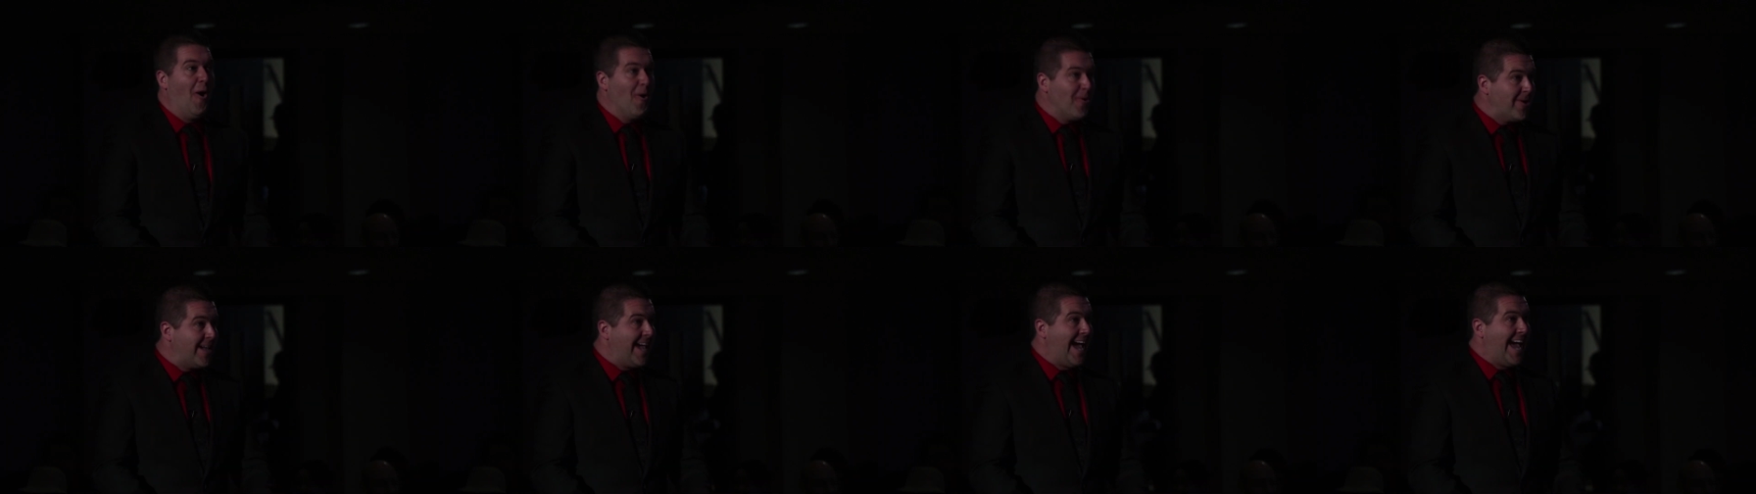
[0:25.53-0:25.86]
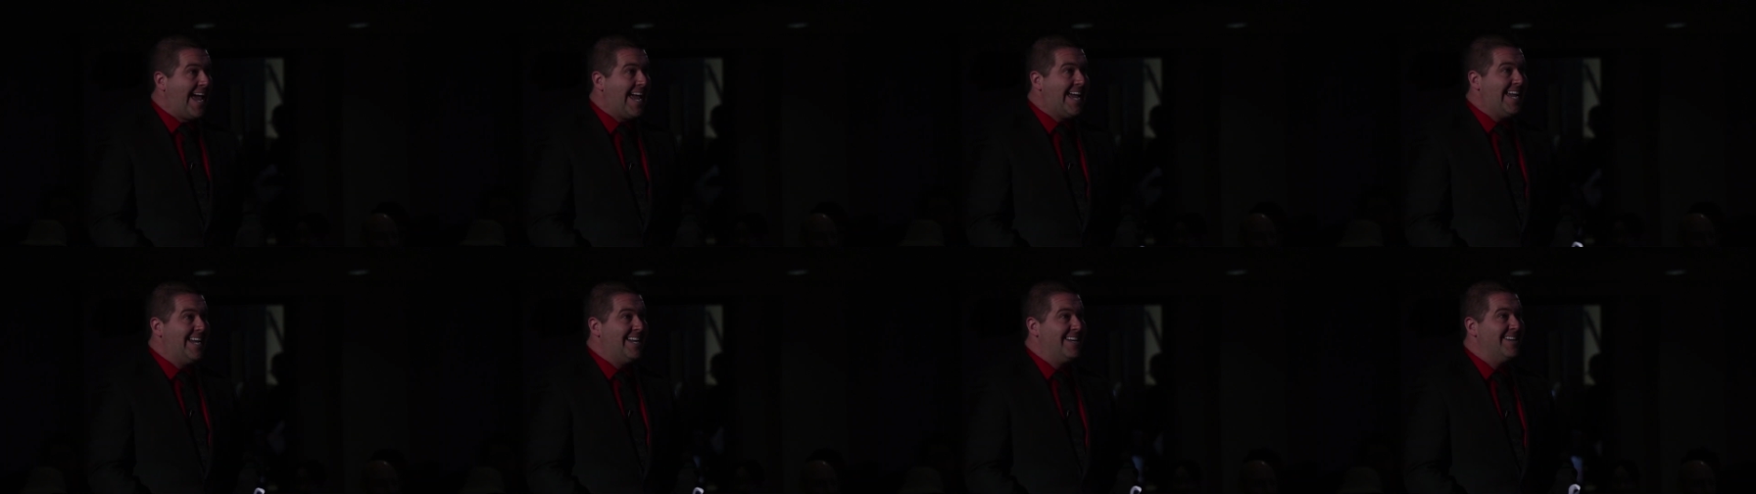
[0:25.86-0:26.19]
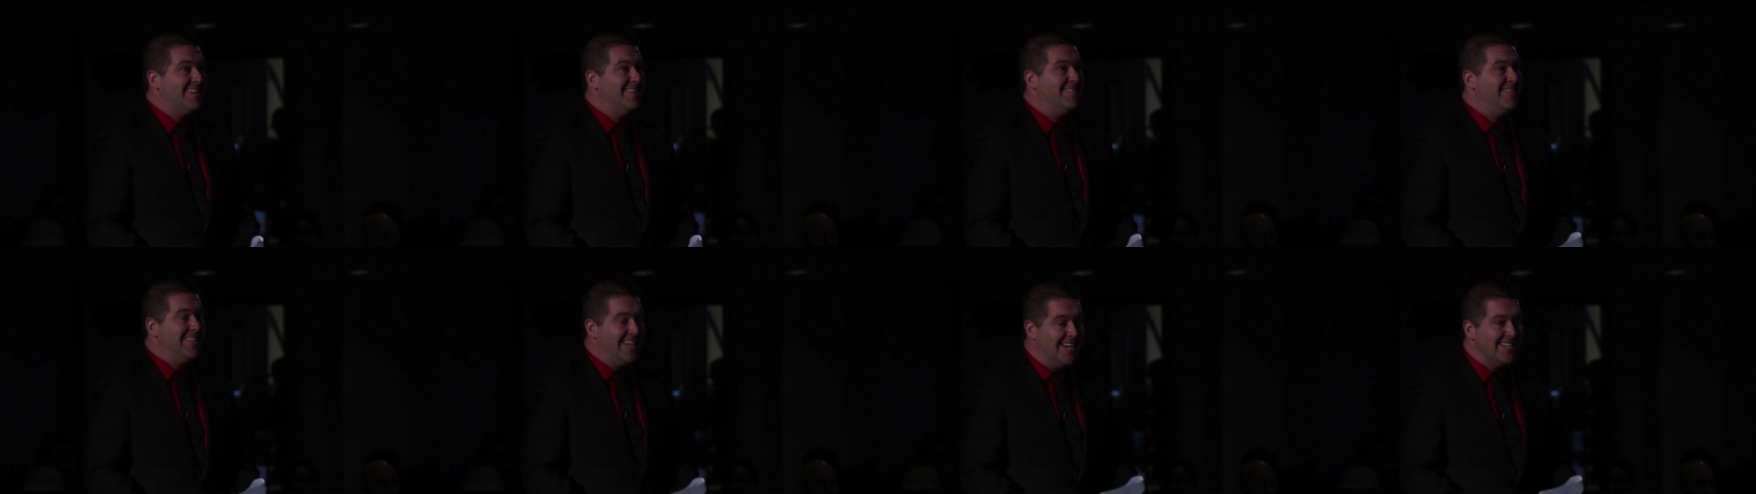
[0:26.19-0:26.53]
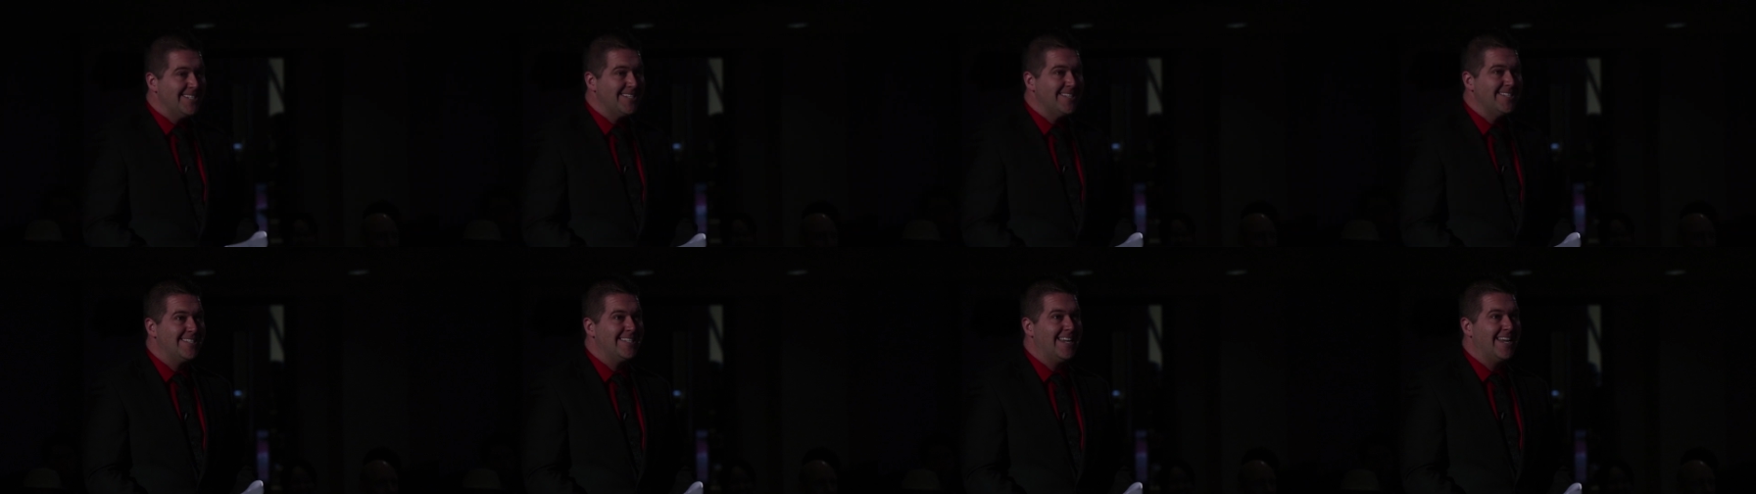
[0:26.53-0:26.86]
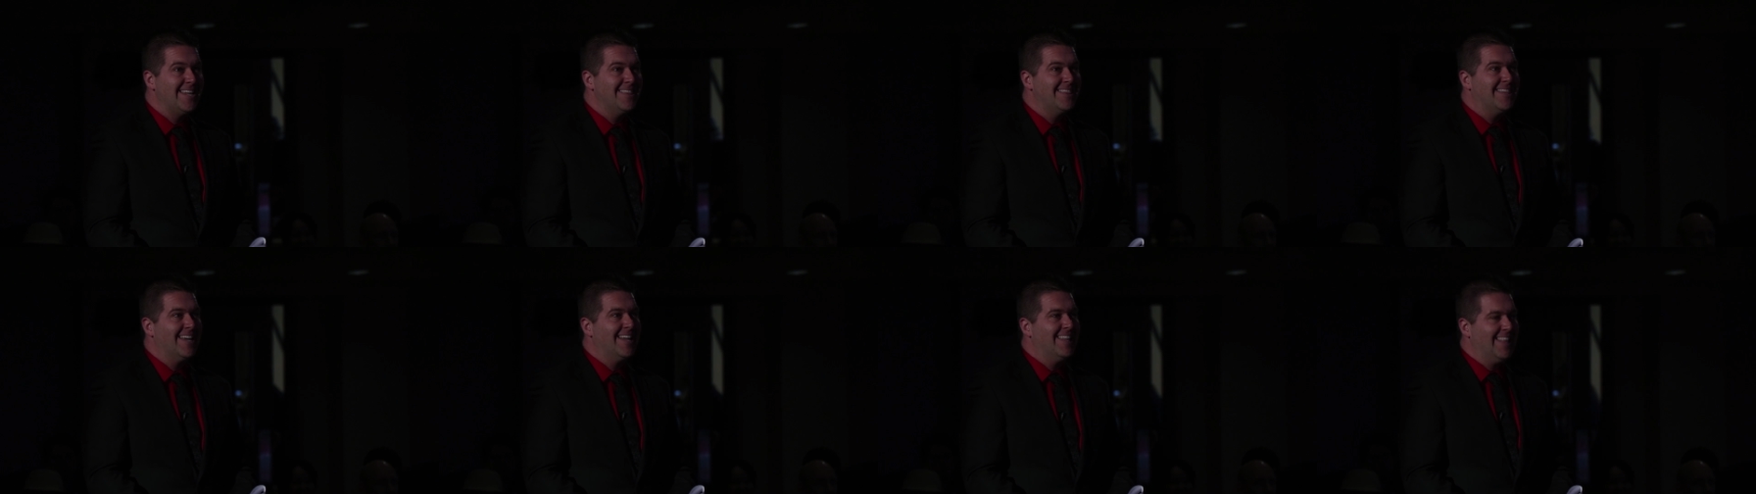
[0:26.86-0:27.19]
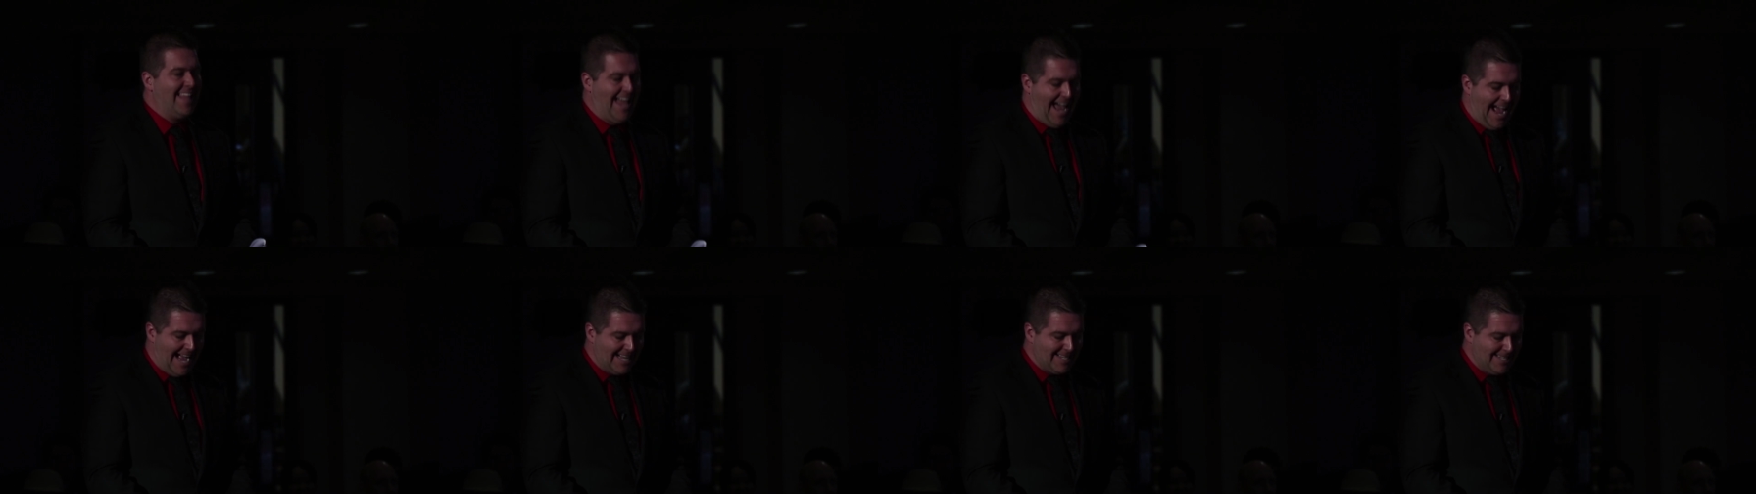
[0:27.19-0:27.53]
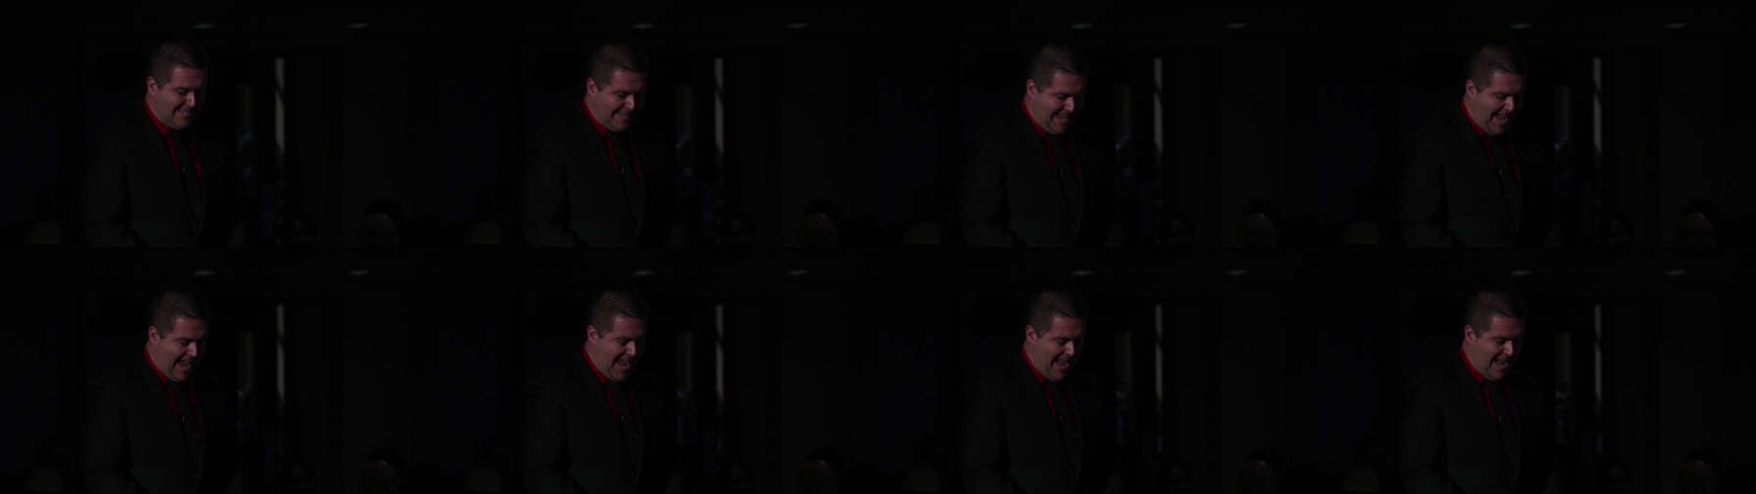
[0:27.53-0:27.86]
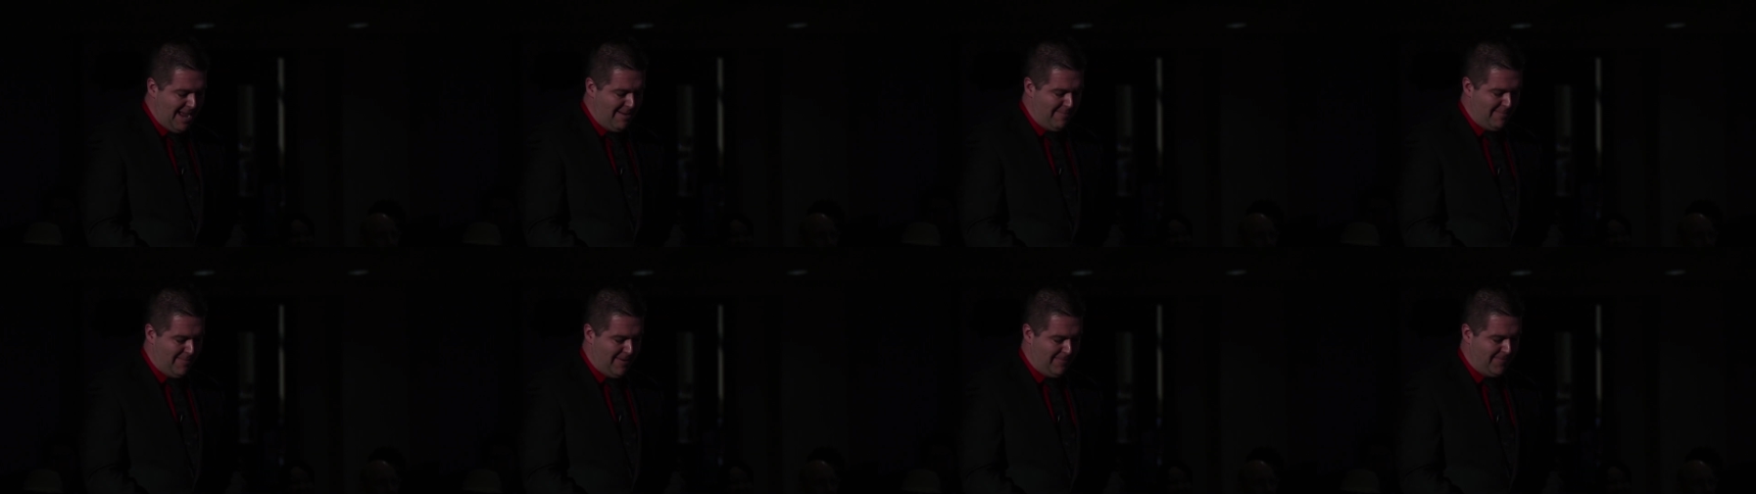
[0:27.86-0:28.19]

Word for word: Okay, this is it, the last game